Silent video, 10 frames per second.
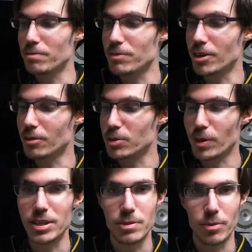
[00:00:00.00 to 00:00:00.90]
you know,
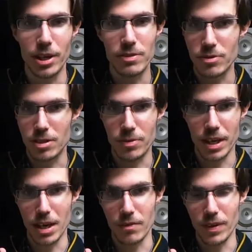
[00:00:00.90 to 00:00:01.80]
twice the price for something
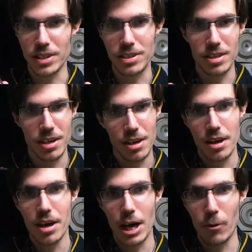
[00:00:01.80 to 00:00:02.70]
kind of fancy,
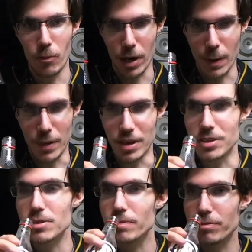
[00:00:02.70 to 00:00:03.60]
I wouldn't recommend
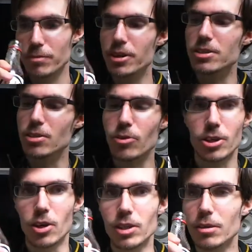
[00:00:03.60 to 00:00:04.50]
it. But it's still
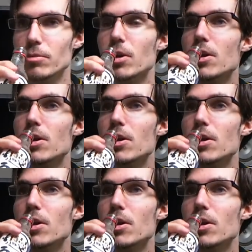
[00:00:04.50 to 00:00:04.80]
good cola.